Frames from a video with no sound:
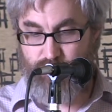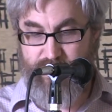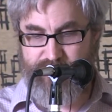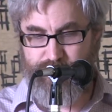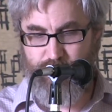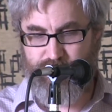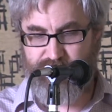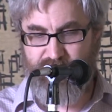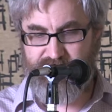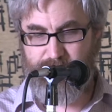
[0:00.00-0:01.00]

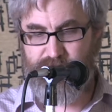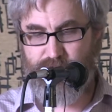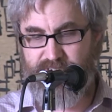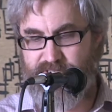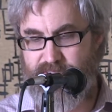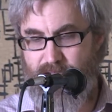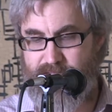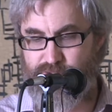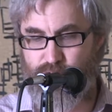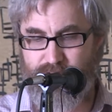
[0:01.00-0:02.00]
research that some students at the
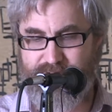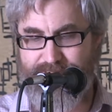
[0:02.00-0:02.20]
high school